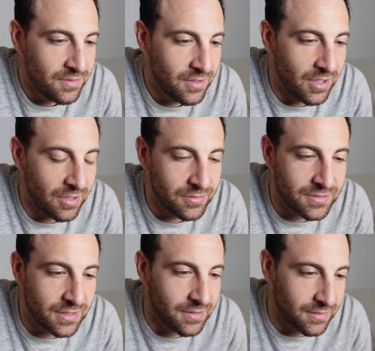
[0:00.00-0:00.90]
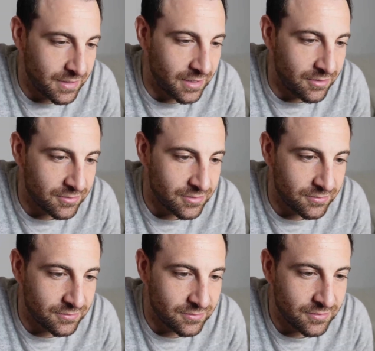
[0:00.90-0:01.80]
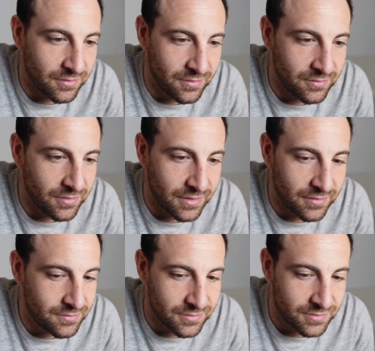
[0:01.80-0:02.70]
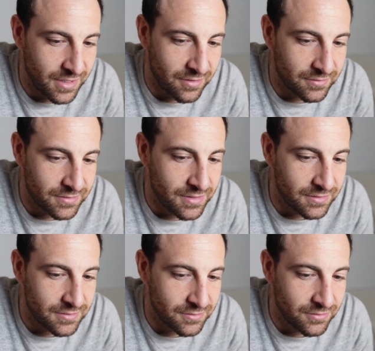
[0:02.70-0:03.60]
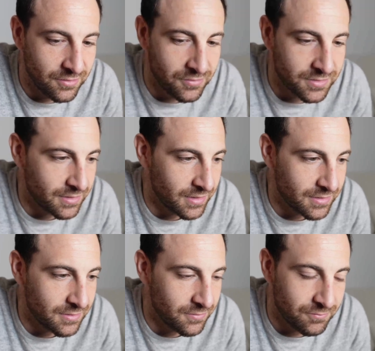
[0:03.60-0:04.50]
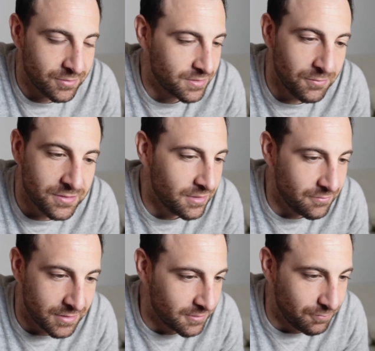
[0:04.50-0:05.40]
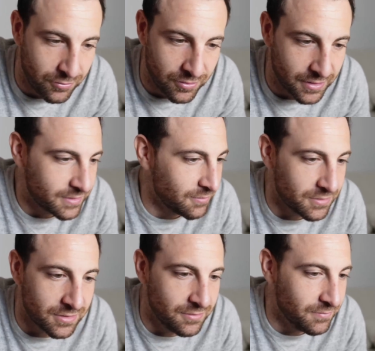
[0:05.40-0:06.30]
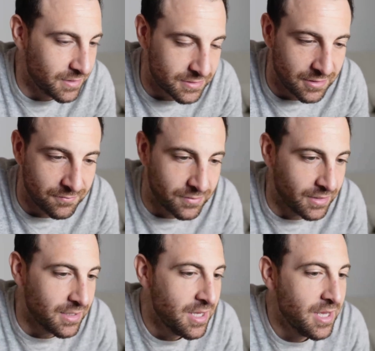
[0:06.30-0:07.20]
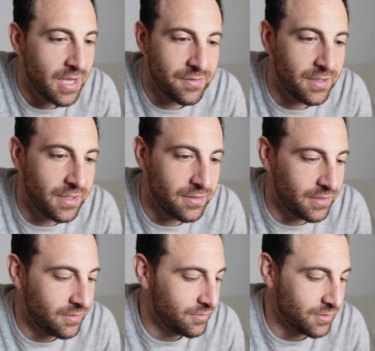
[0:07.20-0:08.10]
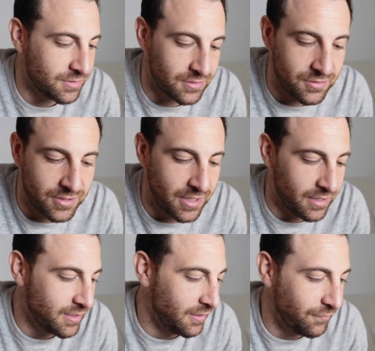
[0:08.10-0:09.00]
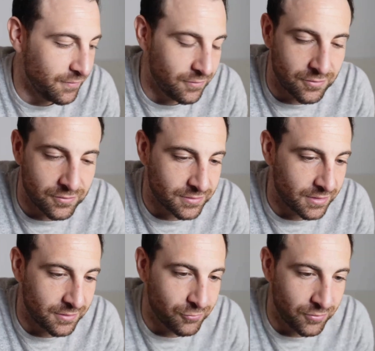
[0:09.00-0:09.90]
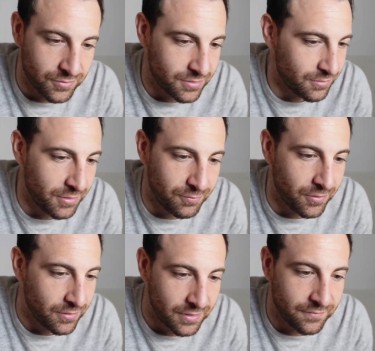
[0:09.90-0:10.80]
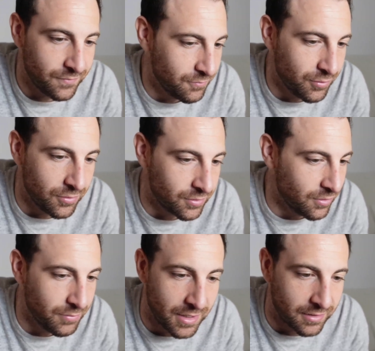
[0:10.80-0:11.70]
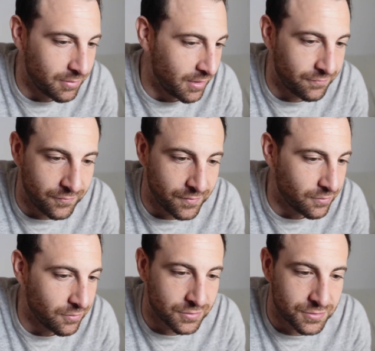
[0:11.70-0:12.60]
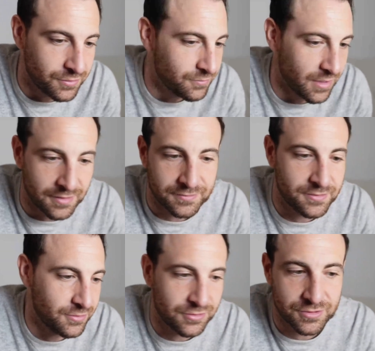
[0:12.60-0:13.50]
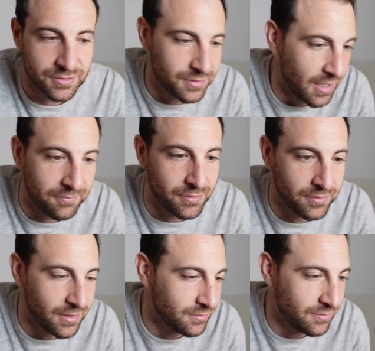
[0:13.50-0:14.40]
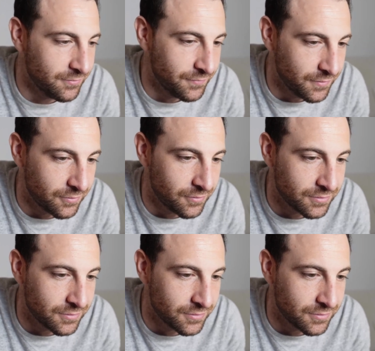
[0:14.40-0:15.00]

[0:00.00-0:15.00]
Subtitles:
I would say that the kickers are just guaranteed. So you're always going to get someone, but someone's going to miss a point. Someone's going to miss something. And then I think you can't take field goals anymore. There's going to be a point. Like if you both go back and back field goals 2 times, you should just not be allowed to do field goals